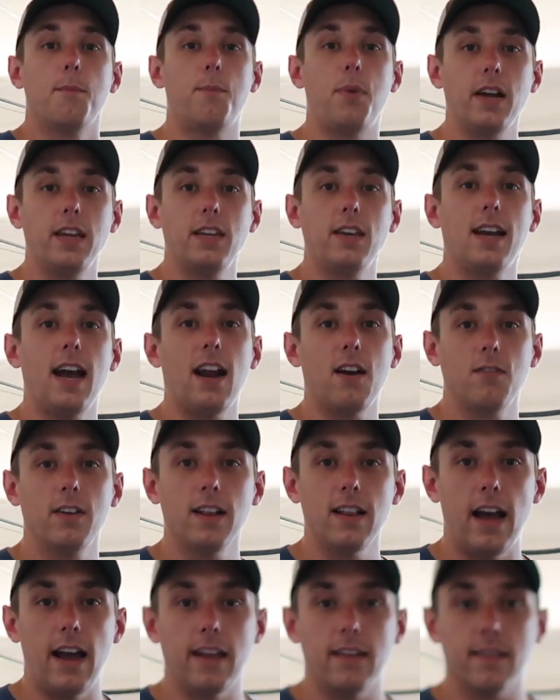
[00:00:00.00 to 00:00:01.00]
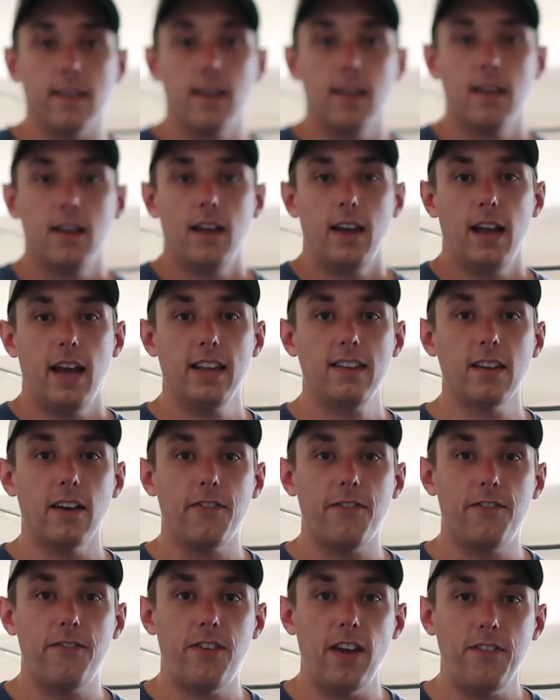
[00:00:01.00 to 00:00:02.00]
But you gotta realize, it's a
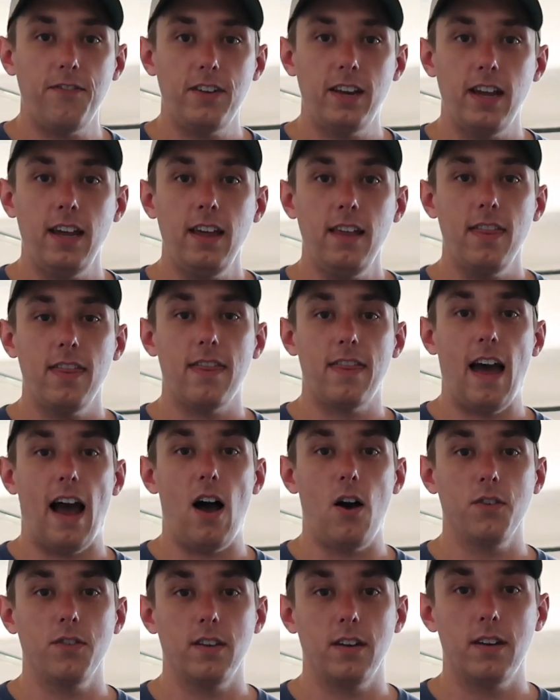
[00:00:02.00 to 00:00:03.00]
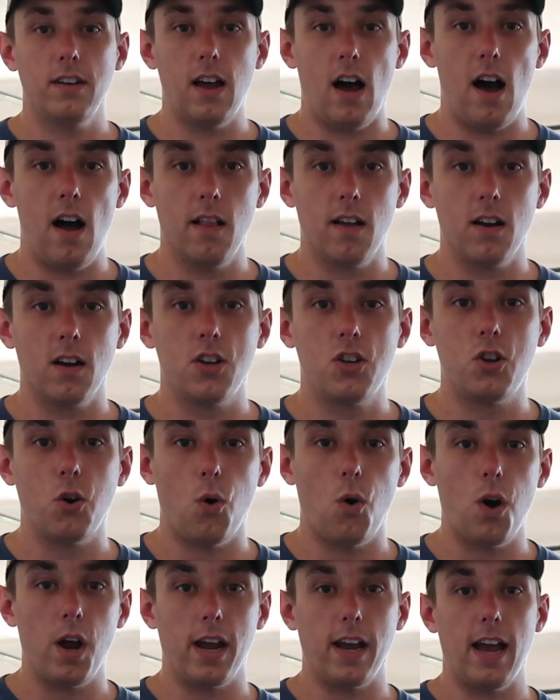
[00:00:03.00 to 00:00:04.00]
$50,000
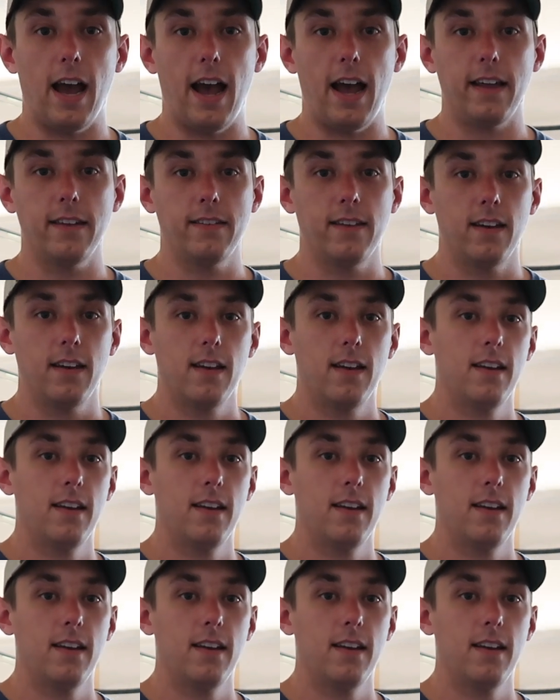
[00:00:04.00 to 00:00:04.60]
toy, guys.